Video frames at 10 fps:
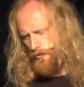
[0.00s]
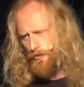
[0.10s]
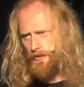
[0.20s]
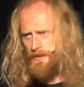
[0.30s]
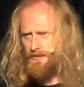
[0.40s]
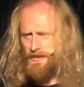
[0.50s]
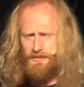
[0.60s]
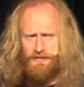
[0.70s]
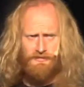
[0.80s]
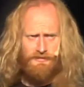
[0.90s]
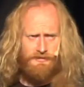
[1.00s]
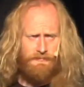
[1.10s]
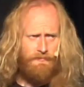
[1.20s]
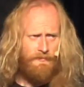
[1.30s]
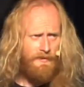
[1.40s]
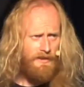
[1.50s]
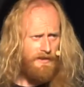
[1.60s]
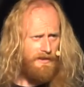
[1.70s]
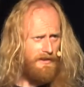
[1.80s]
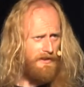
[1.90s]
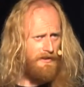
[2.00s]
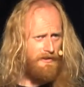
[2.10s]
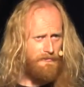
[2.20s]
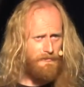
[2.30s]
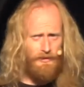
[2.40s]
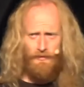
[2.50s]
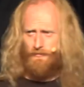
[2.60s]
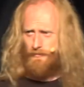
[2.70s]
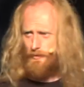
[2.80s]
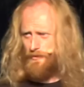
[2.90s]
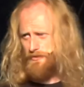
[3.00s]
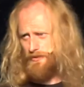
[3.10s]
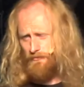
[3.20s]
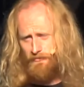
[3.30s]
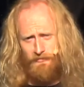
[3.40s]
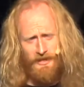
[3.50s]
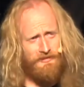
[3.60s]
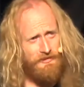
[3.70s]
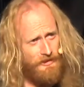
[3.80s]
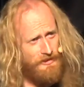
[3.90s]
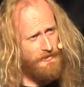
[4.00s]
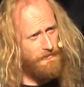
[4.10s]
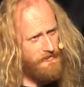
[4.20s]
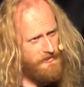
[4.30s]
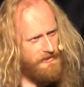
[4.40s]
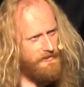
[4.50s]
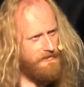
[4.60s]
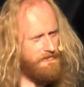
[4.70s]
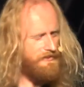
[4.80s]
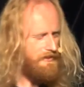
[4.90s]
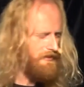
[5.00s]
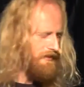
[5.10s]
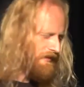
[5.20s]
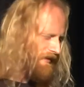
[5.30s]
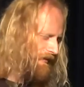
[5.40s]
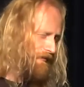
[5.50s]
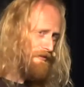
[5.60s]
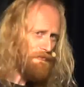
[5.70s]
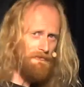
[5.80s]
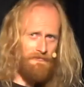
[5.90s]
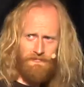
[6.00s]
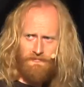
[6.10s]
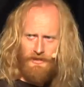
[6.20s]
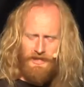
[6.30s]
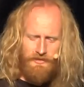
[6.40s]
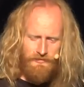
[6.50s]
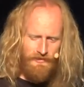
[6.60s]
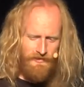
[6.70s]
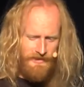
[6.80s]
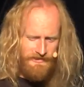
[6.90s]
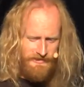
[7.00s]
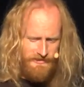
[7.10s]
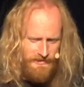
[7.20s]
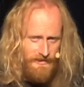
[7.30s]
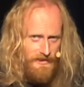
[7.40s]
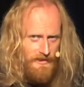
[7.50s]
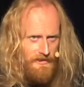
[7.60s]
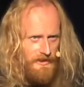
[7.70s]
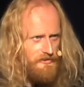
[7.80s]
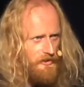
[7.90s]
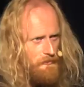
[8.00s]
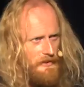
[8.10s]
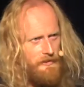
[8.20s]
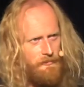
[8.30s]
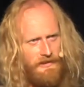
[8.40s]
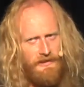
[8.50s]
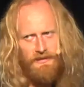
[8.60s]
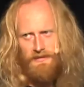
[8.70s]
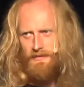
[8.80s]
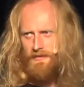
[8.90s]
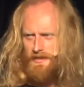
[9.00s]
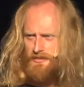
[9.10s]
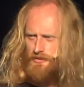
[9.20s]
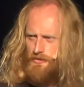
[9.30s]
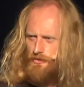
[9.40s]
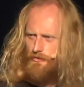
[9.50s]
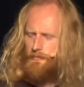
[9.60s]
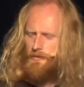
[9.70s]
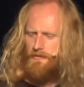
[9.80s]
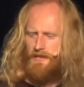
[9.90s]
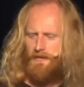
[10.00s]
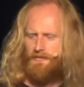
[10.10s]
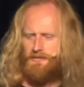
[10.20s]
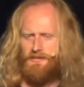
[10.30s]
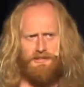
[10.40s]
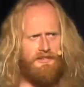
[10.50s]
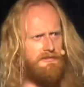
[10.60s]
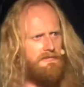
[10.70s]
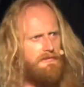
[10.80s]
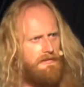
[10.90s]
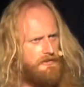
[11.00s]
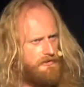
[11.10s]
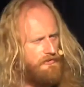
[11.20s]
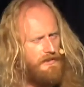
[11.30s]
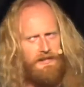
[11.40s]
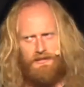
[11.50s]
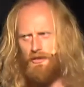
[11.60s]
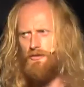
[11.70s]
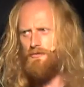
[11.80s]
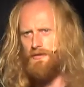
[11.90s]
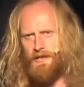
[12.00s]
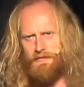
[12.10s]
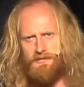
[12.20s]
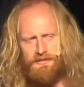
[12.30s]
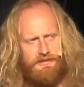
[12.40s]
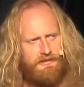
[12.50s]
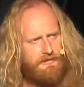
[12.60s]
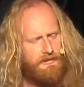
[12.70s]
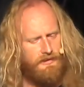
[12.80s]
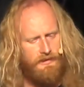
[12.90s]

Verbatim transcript: organizations, uh, you know, the ones that fucked us over with the uh, global financial crisis. Let's go peer to peer. Let's use cryptocurrencies. Let's, let's create local currencies.